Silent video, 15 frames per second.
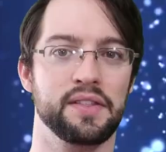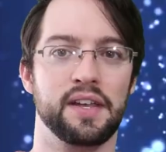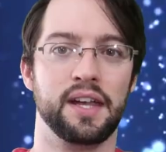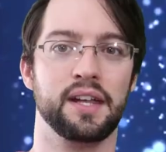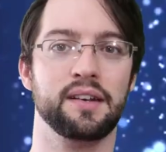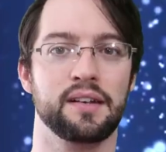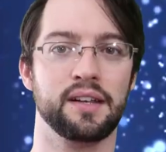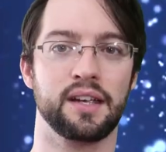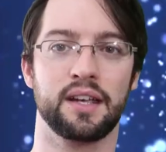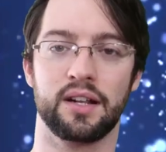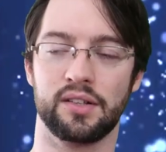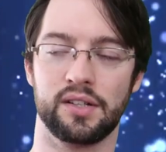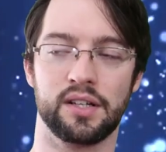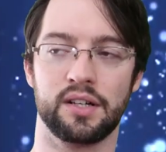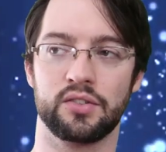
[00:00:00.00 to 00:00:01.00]
and then
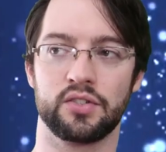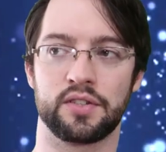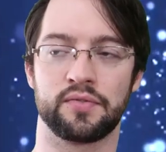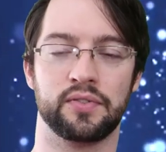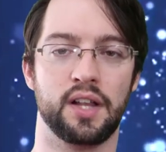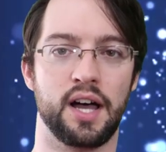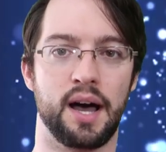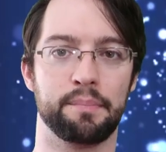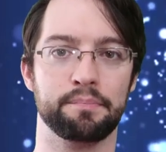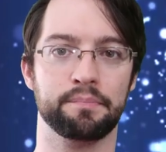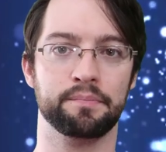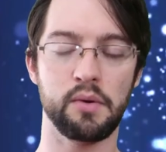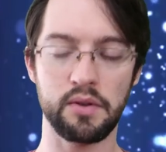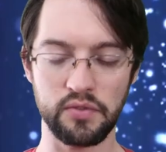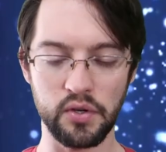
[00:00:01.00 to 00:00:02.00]
it'll, it'll just flop.
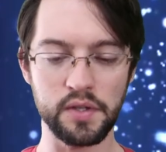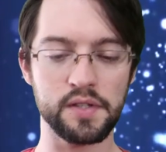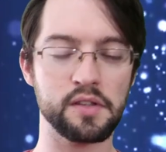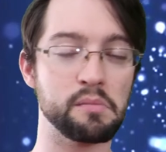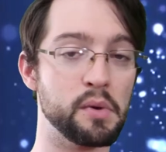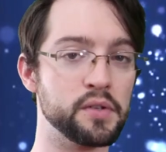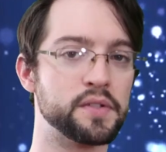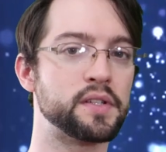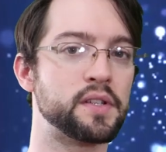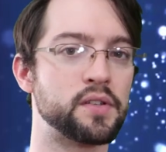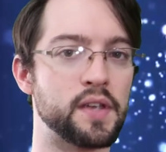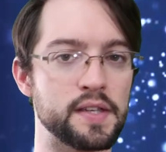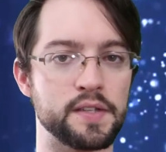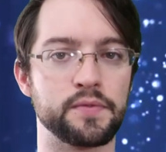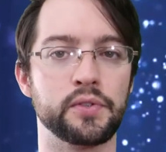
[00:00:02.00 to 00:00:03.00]
And we've noticed that the most
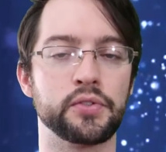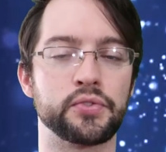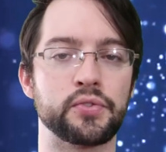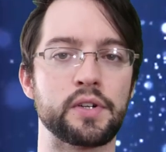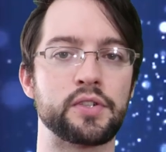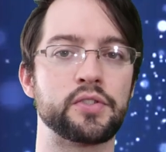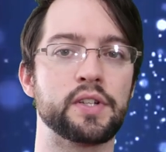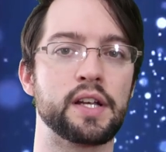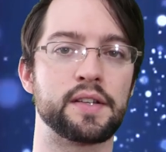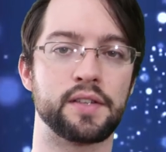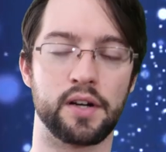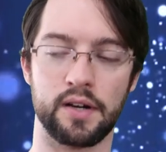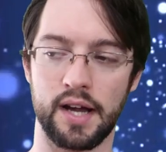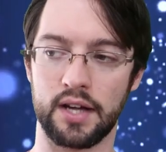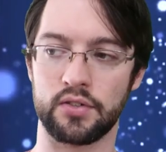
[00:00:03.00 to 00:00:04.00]
successful structure
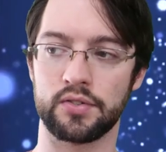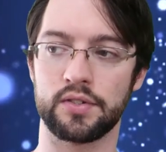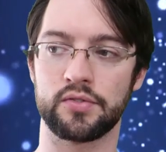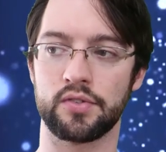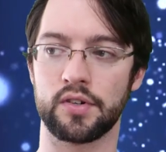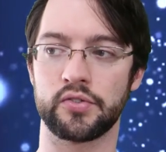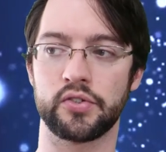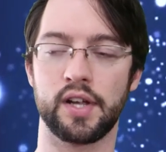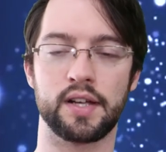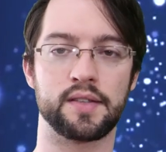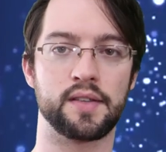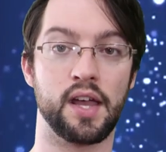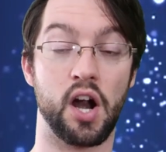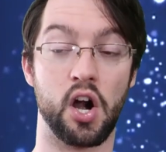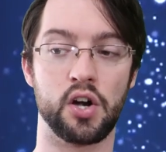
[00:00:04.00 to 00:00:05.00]
decks are actually structure
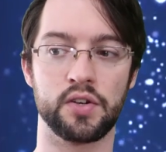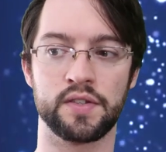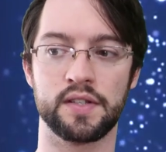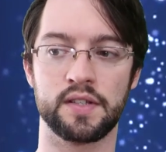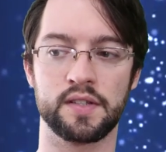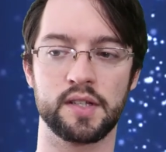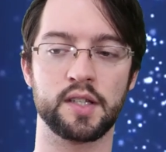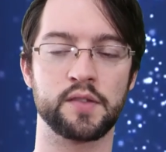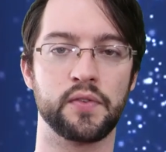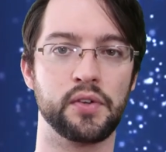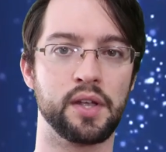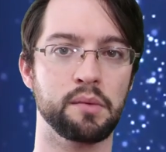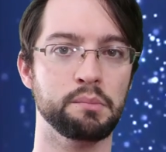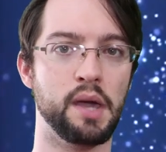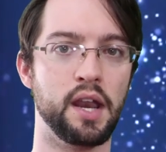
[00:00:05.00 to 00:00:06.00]
decks that are
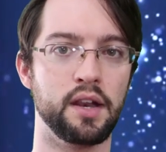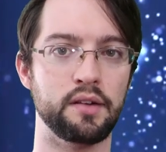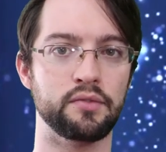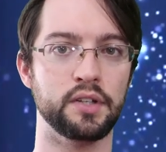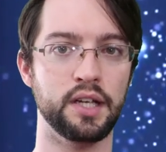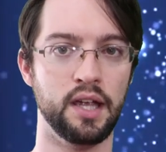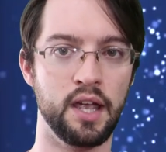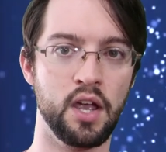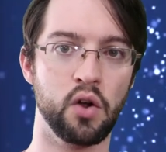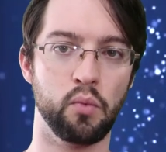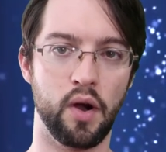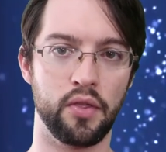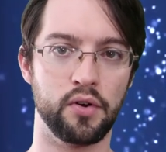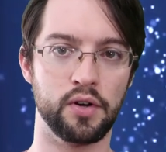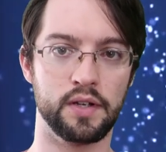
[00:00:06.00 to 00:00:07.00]
successful competitively.
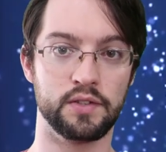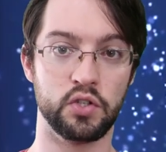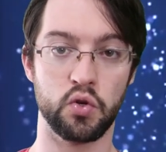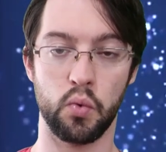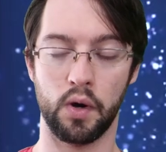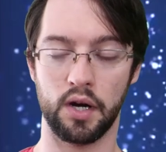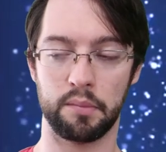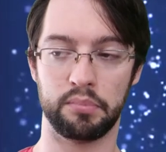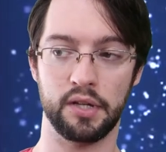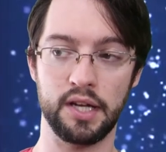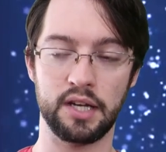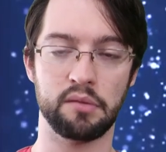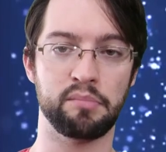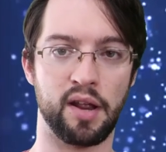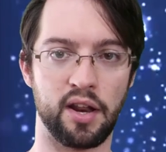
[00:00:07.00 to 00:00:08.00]
Whether it, you want to
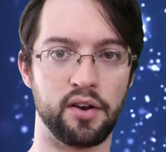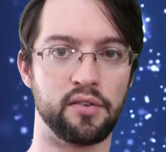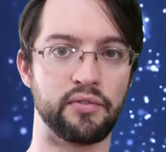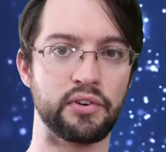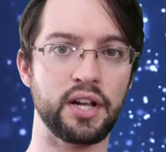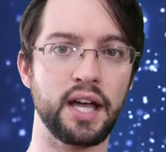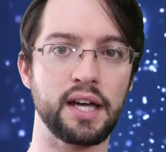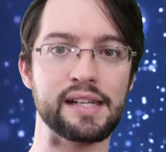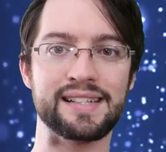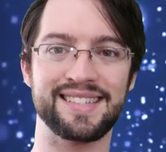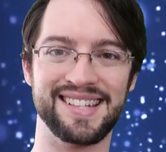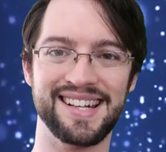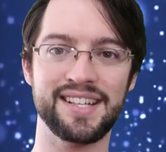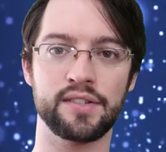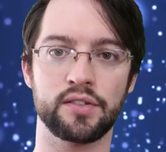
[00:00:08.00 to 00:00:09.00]
play competitive or not,
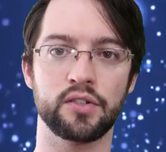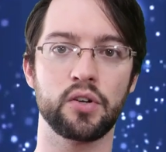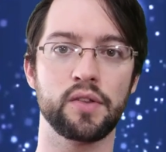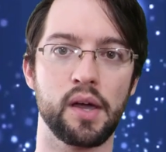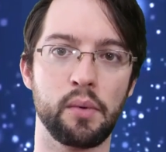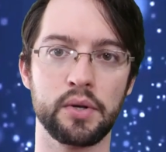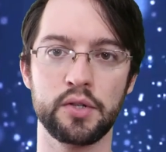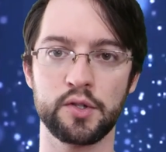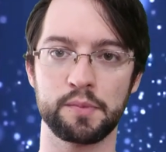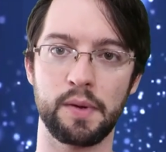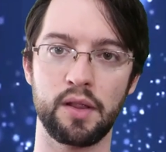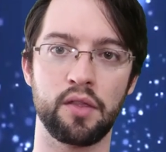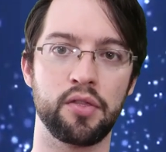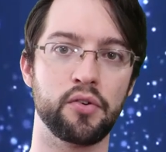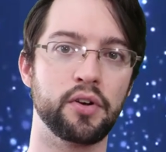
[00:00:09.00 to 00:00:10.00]
it's nice to know that when you
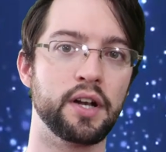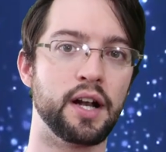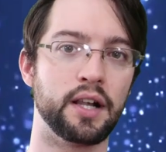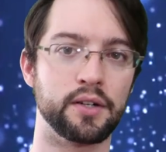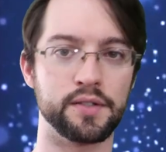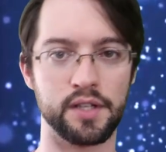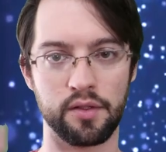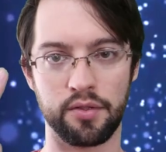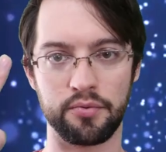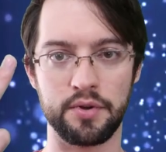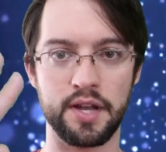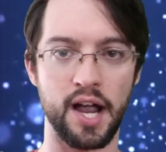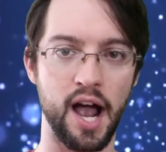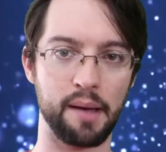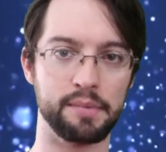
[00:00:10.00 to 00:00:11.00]
spend $30 on
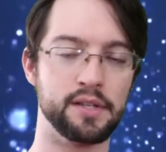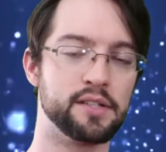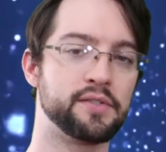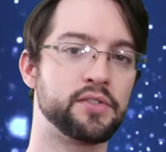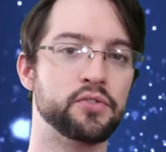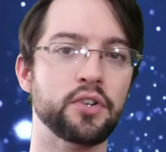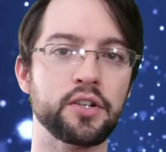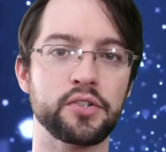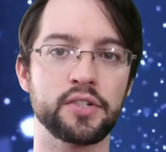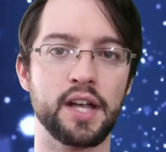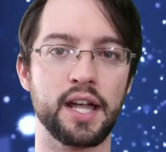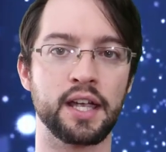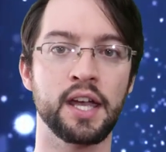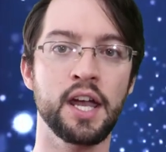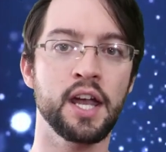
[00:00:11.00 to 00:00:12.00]
three copies of a structure
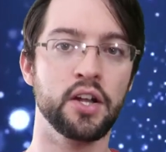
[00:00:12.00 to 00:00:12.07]
deck,